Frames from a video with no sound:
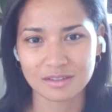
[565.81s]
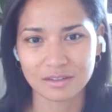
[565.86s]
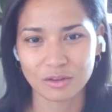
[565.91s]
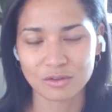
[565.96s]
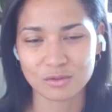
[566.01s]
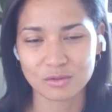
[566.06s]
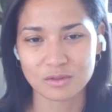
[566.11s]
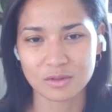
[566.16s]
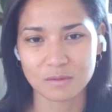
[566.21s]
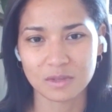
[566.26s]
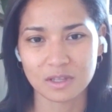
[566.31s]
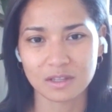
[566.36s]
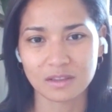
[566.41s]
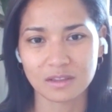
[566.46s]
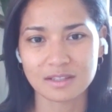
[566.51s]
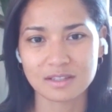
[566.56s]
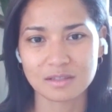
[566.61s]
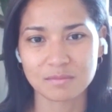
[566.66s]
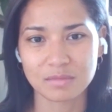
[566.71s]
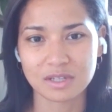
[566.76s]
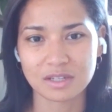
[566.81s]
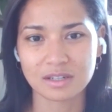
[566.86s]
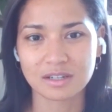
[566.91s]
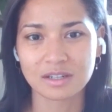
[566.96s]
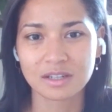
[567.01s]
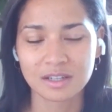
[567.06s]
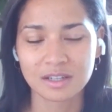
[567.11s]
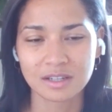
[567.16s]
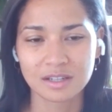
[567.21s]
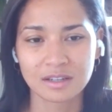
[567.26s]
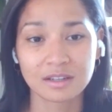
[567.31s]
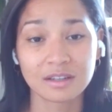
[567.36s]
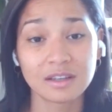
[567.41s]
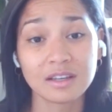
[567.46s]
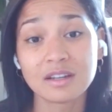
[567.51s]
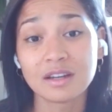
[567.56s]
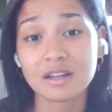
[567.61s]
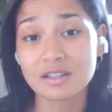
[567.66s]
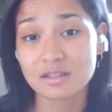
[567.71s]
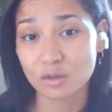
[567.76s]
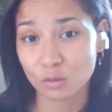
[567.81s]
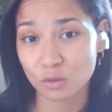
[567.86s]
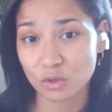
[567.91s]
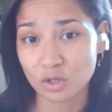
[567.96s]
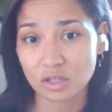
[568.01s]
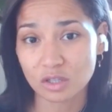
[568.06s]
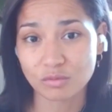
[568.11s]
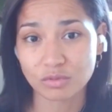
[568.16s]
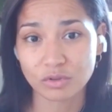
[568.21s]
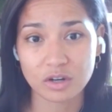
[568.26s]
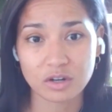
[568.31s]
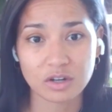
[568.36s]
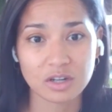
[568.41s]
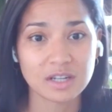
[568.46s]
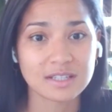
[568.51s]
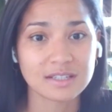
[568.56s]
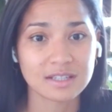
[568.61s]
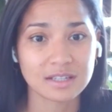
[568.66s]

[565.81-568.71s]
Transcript: also something that's been it is a work in progress.